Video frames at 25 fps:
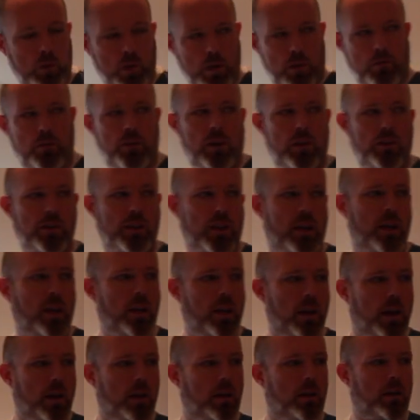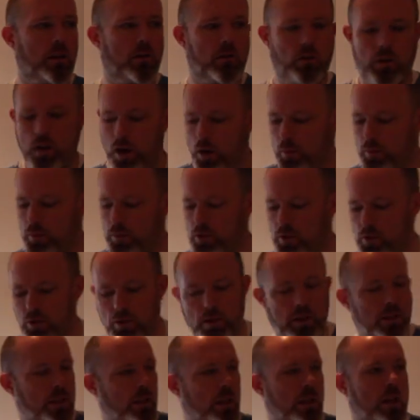It feels it here, even though I'm
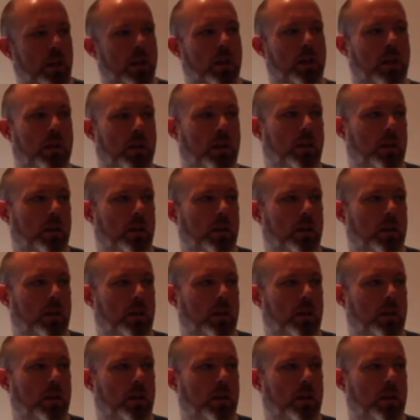treating here.